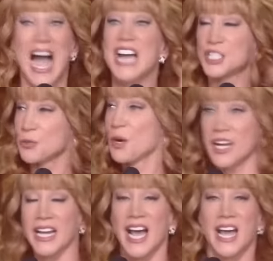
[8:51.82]
I
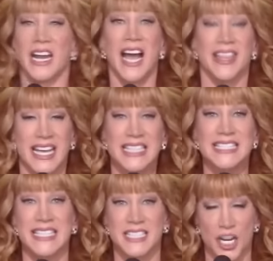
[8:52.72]
swear to God, I
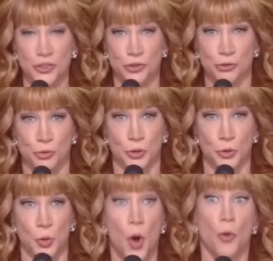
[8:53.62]
then see Dr.
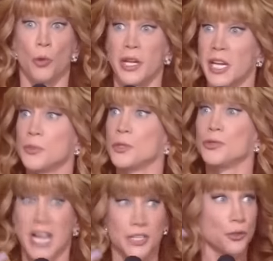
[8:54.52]
Drew run up
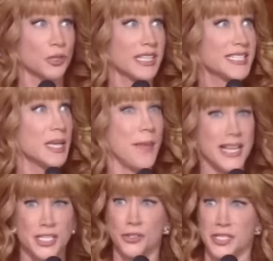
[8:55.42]
to Dr. Lisa
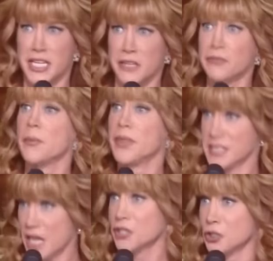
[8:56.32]
Masterson from
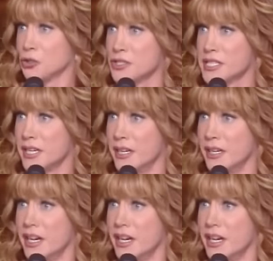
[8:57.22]
the doctors.